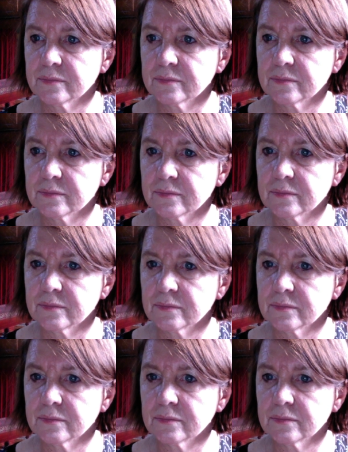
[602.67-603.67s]

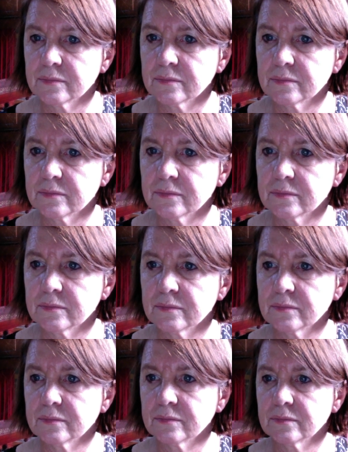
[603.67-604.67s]

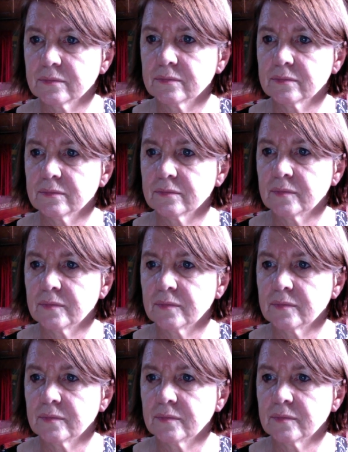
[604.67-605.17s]
No one is speaking in this clip.